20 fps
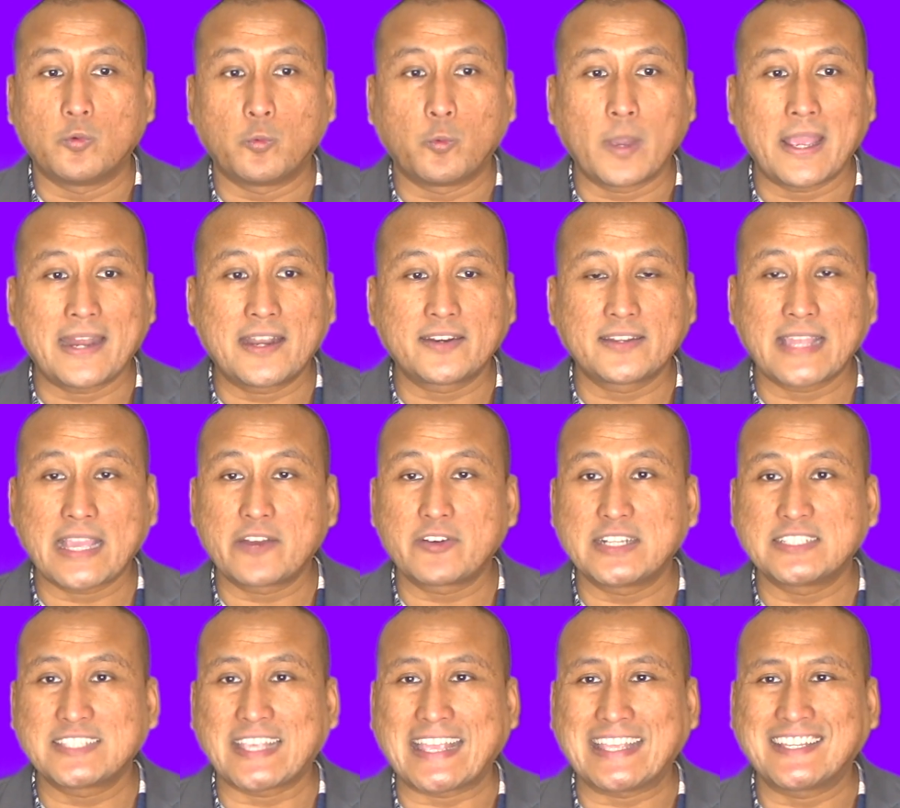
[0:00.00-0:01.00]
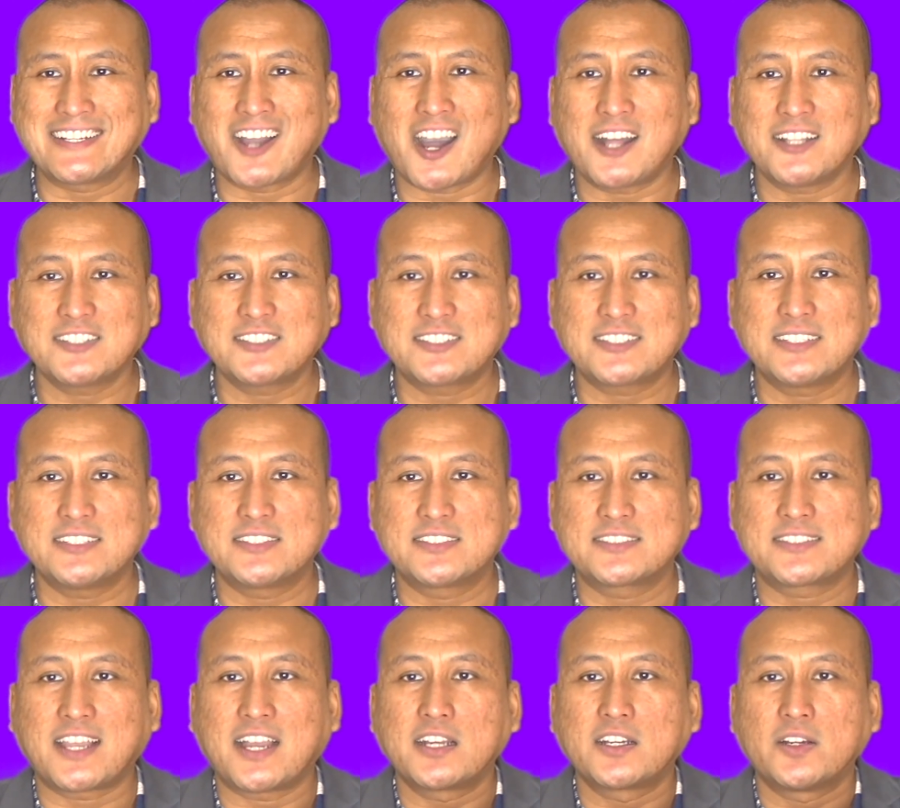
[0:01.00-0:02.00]
where there is a
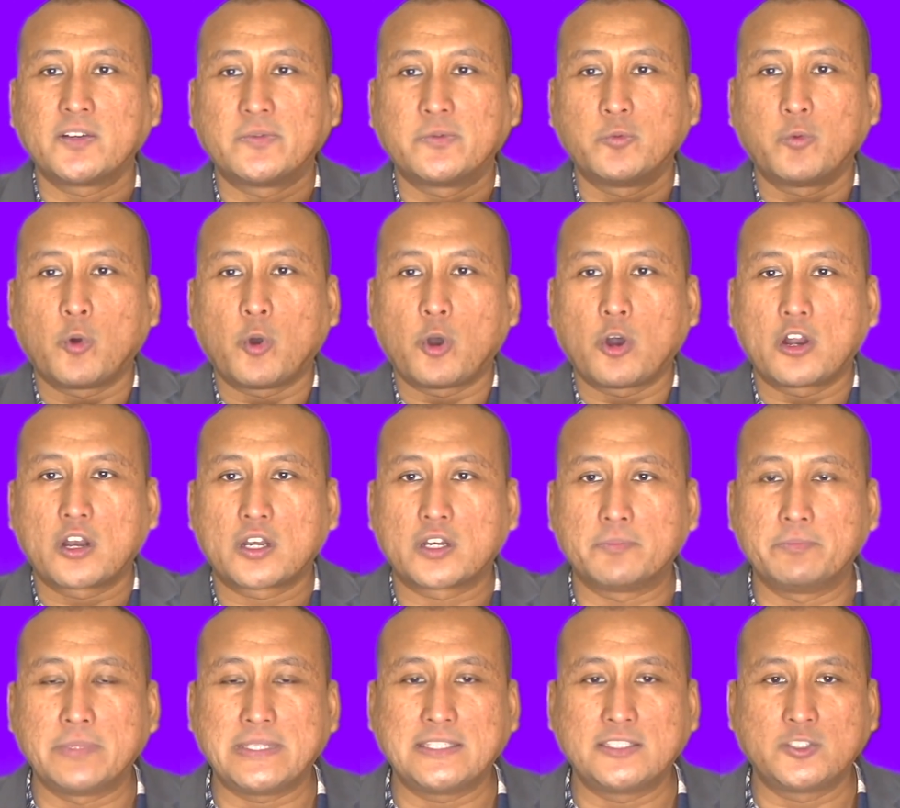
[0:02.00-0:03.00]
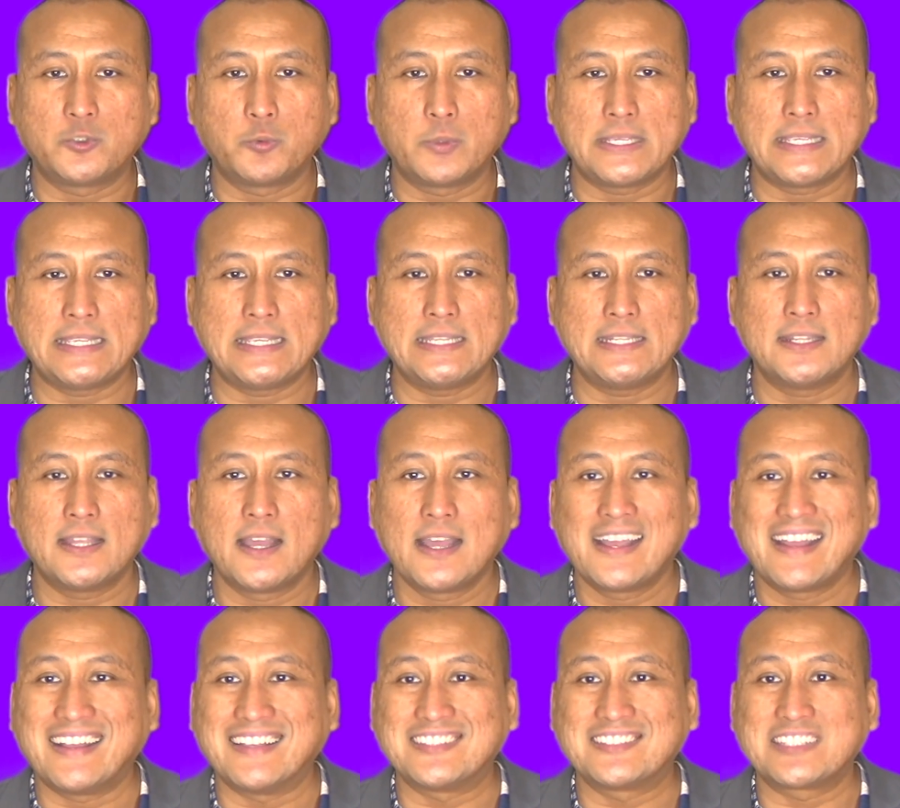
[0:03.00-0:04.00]
constant tug of war between
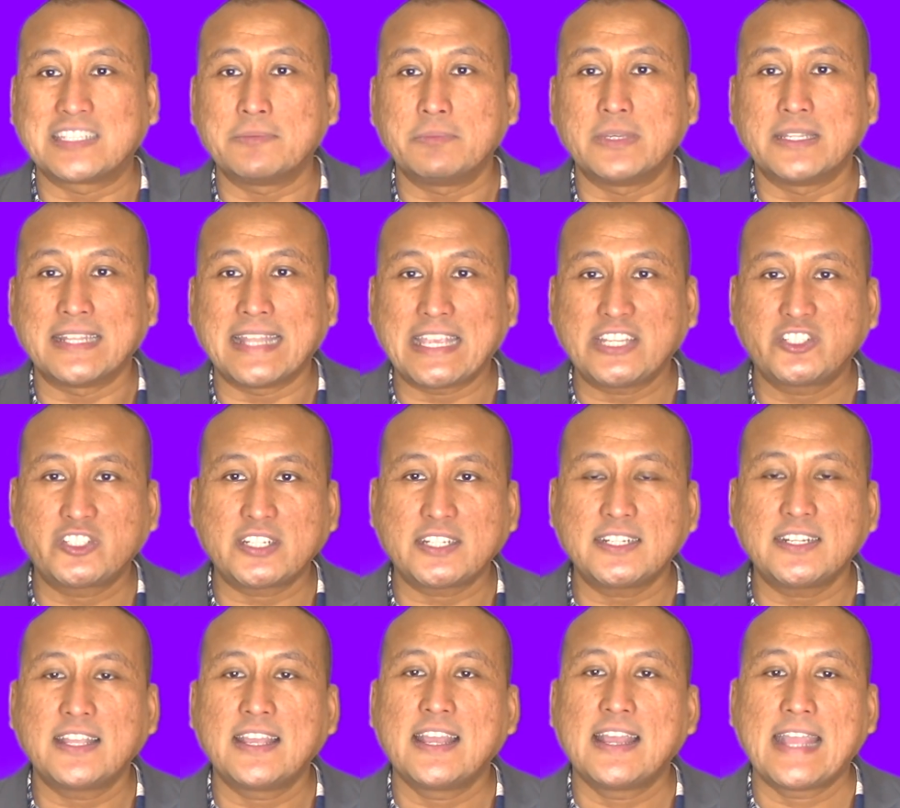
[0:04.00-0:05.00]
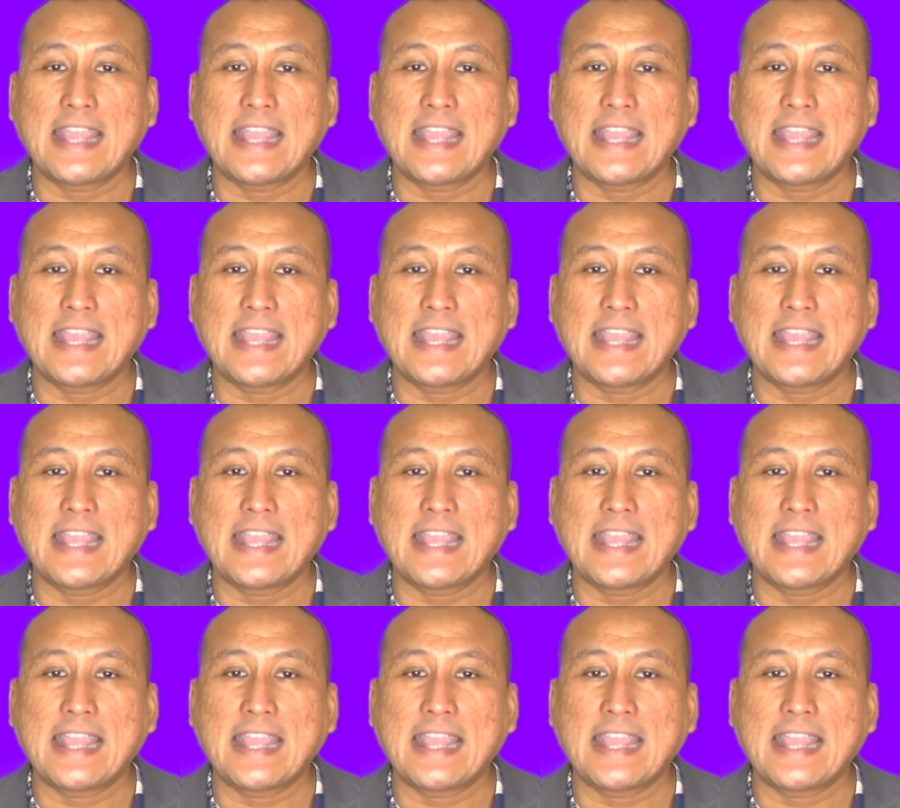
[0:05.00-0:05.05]
assimilation